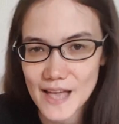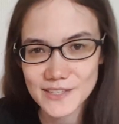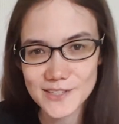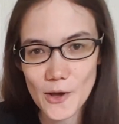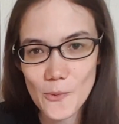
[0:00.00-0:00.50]

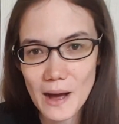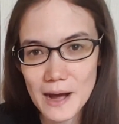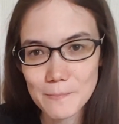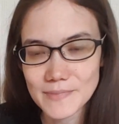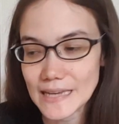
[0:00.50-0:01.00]
So
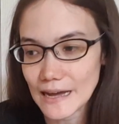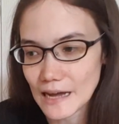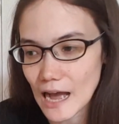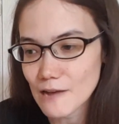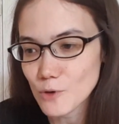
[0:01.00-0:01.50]

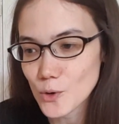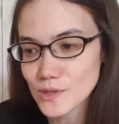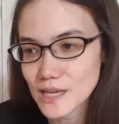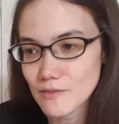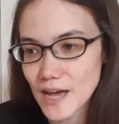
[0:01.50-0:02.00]
yeah, I've
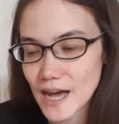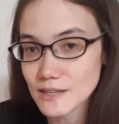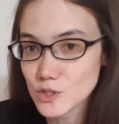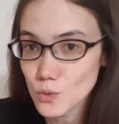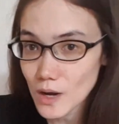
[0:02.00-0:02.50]
only ever
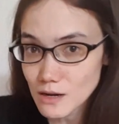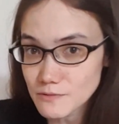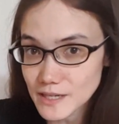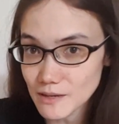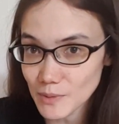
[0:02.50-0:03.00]
had
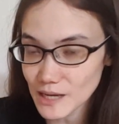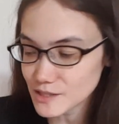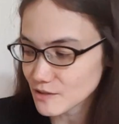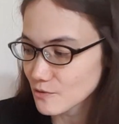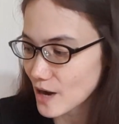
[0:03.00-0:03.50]
12
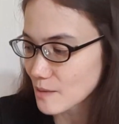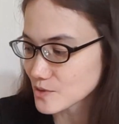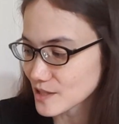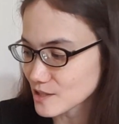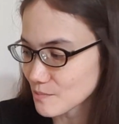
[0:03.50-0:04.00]
gigabytes of RAM,
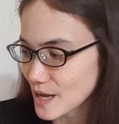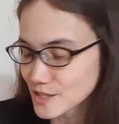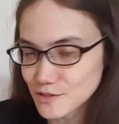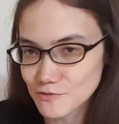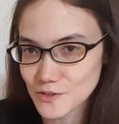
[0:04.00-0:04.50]
so that's a
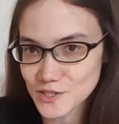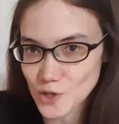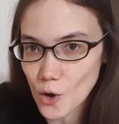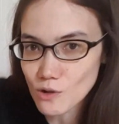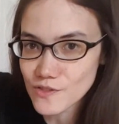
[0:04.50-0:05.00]
massive, this
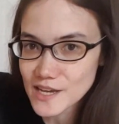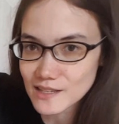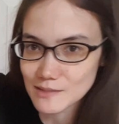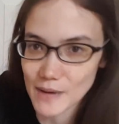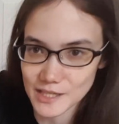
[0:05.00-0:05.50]
whole thing
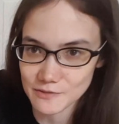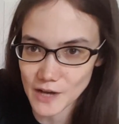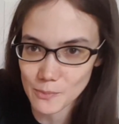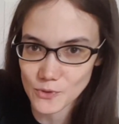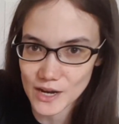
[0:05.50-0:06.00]
is a massive
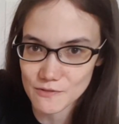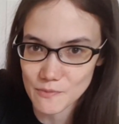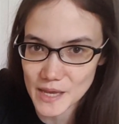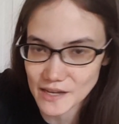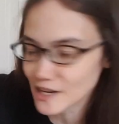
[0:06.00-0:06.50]
upgrade
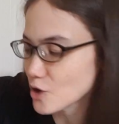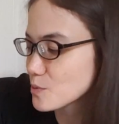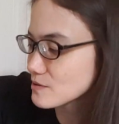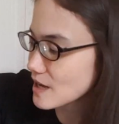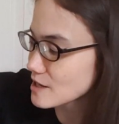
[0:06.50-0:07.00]
for me, and I
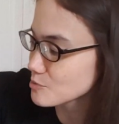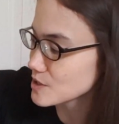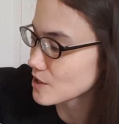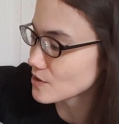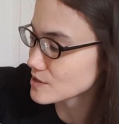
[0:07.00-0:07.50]
hope it'll last me a long